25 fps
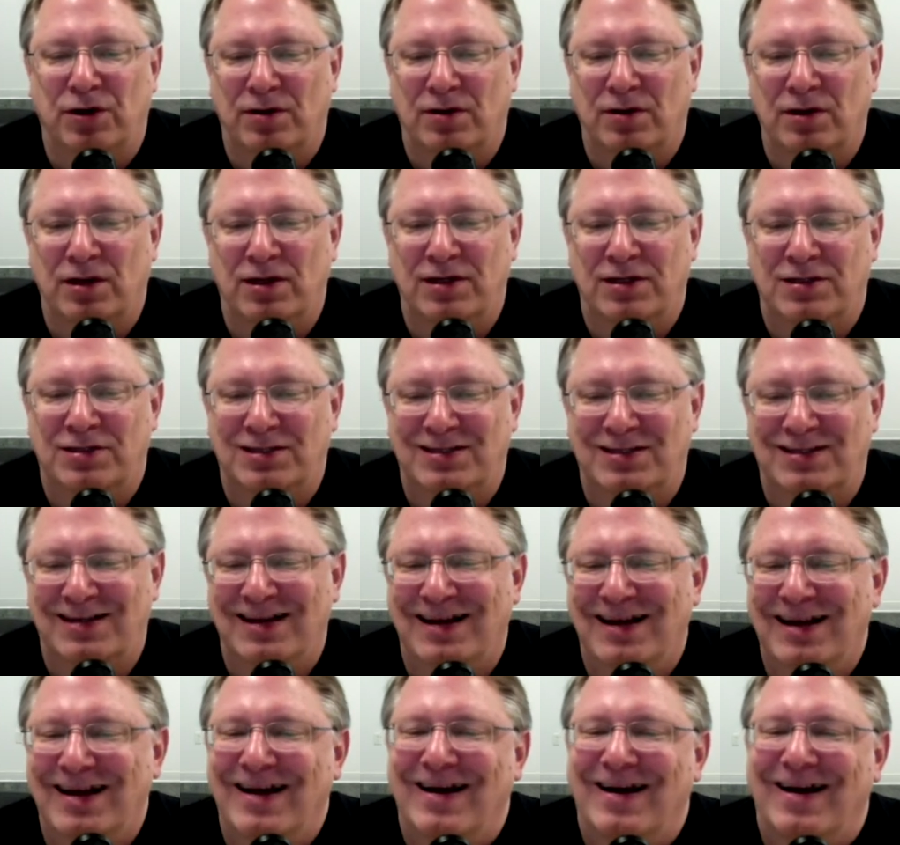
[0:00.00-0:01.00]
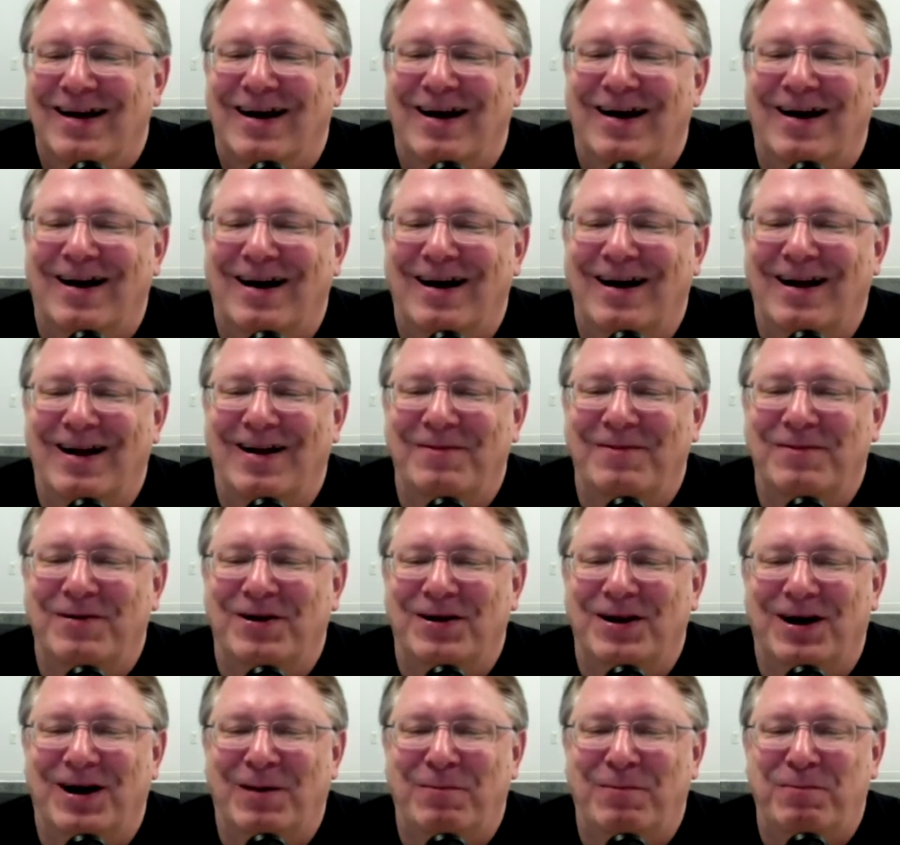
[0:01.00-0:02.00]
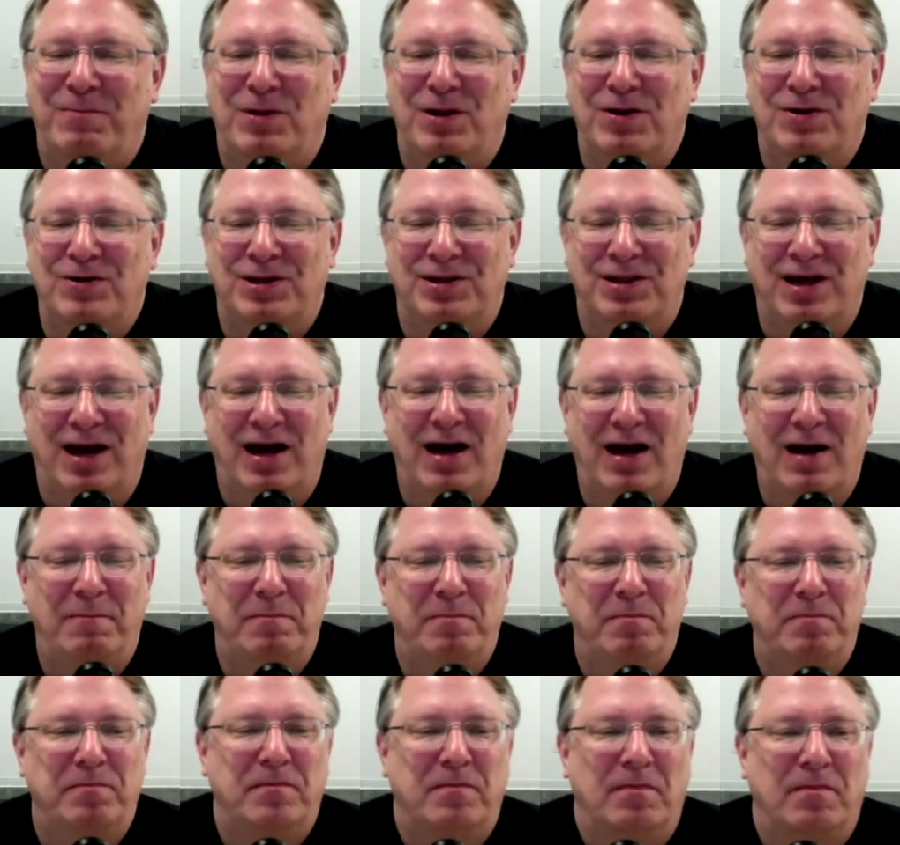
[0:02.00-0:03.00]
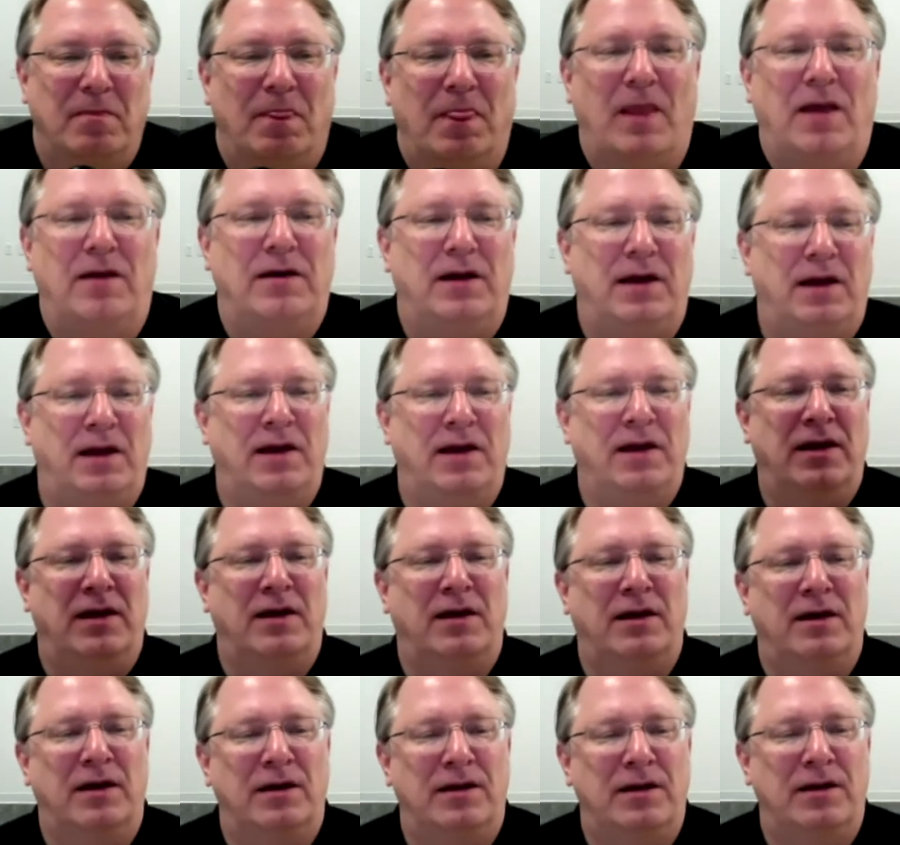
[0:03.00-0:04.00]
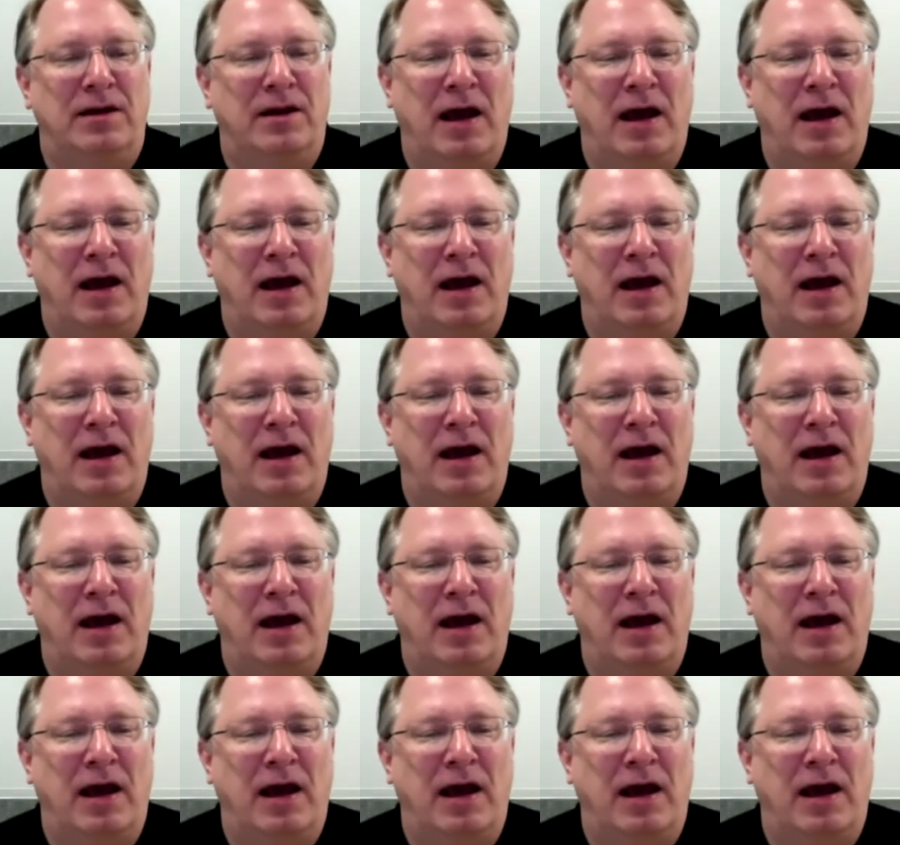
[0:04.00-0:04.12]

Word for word: list, uh, and I'm going to upload to that. And